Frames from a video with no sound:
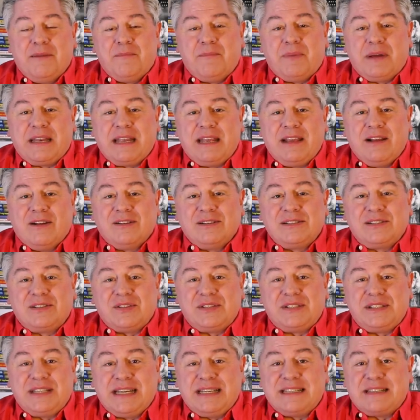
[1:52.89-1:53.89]
but he
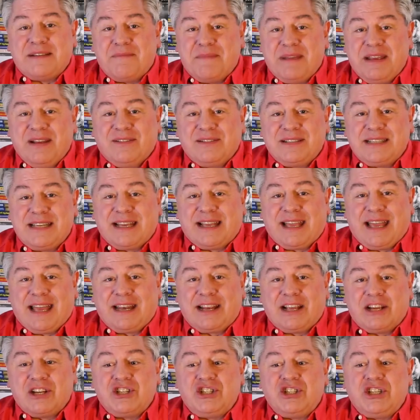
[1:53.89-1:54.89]
also sees a meal
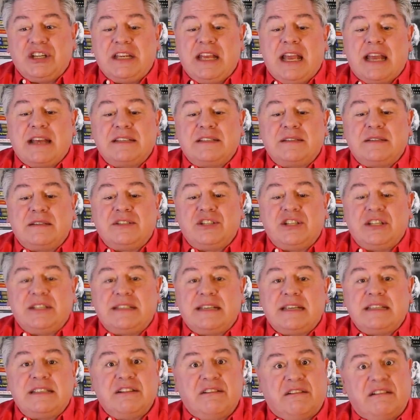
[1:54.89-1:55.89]
ticket, because she
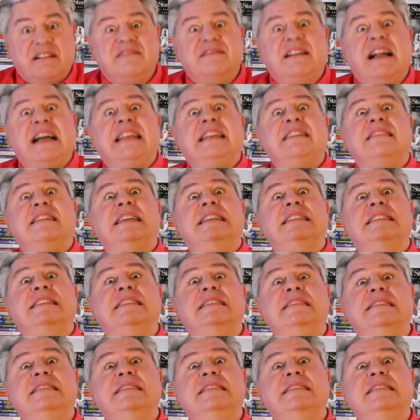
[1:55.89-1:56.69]
says, you're a writer, aren't